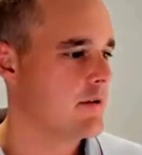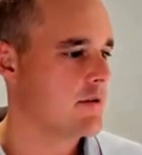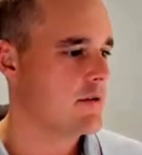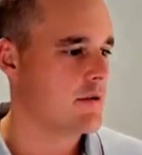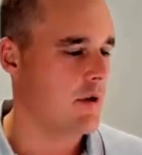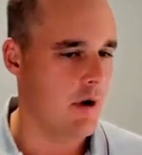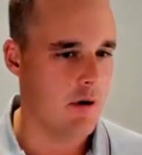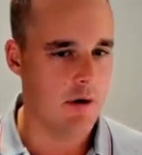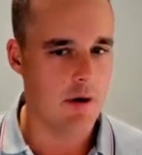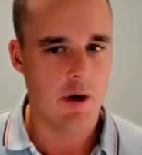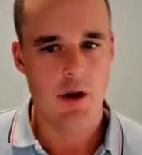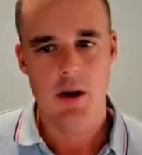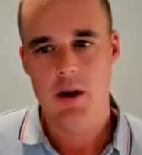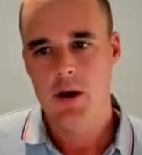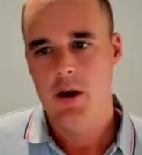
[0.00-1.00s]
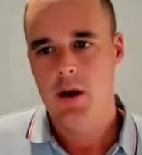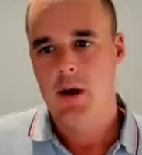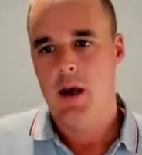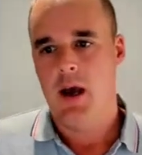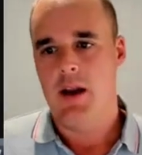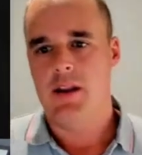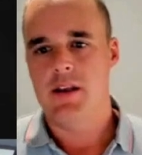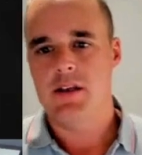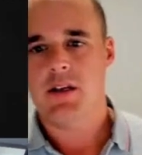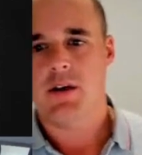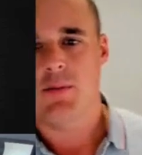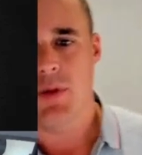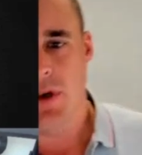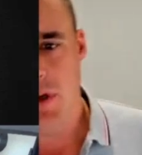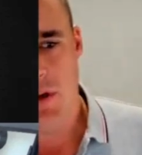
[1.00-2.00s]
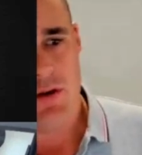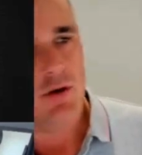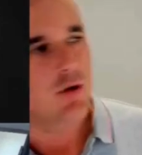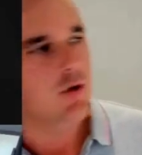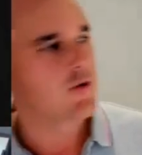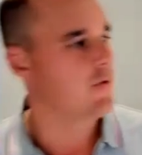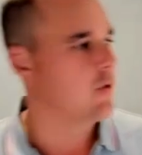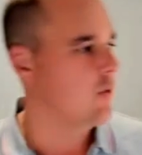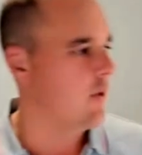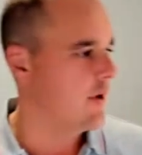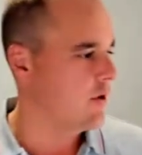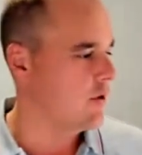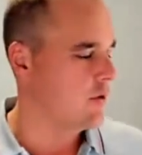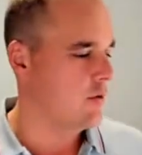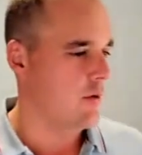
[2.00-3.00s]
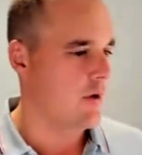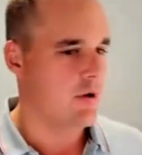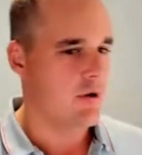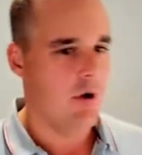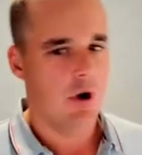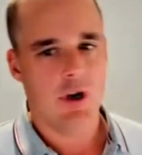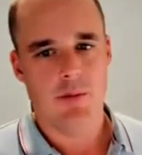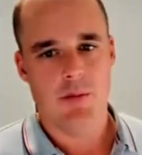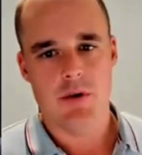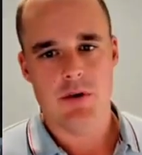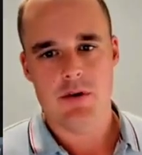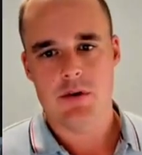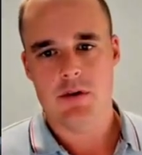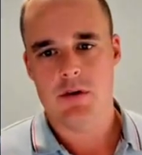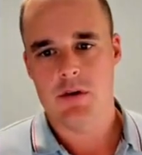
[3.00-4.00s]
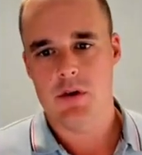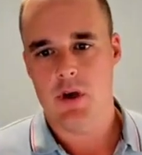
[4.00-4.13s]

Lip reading: So, and then this can be useful when you're doing documents.